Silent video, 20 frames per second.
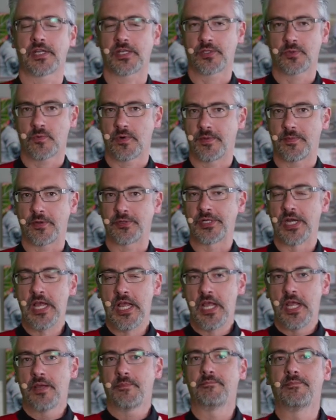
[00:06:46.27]
It's one of the most
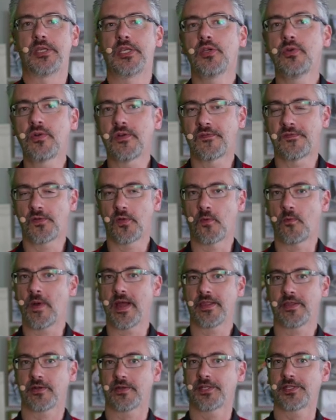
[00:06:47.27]
beautiful
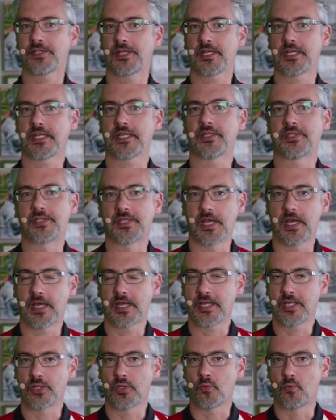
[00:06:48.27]
weather cities uh,
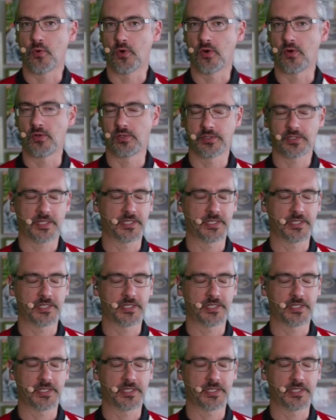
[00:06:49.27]
in the world.